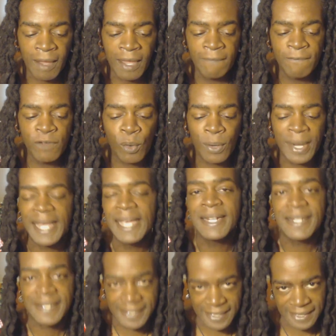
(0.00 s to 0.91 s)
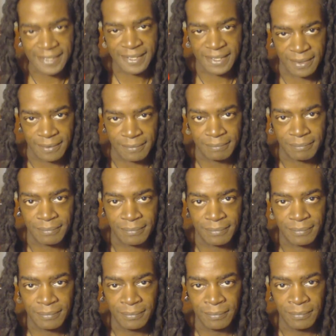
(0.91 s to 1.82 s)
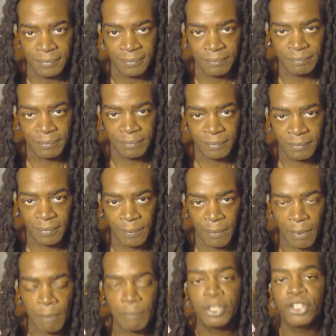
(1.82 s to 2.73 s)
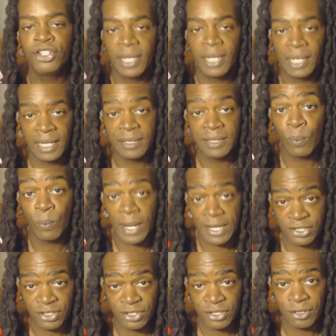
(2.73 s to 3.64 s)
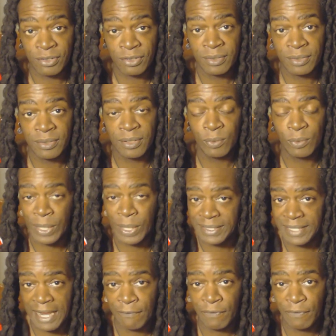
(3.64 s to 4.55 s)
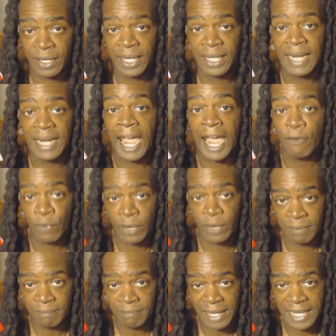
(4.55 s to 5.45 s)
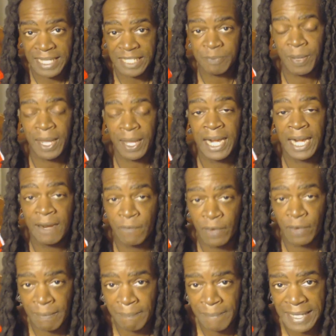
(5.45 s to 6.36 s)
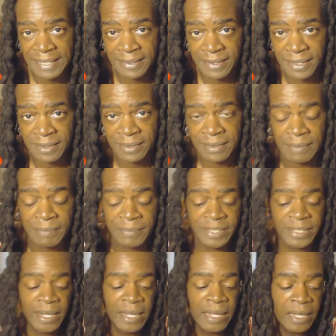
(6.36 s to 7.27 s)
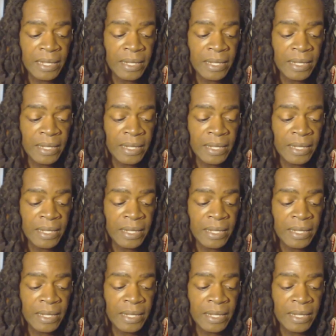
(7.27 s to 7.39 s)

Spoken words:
If you are in a system, particularly the West African-based, Pan-African-based systems,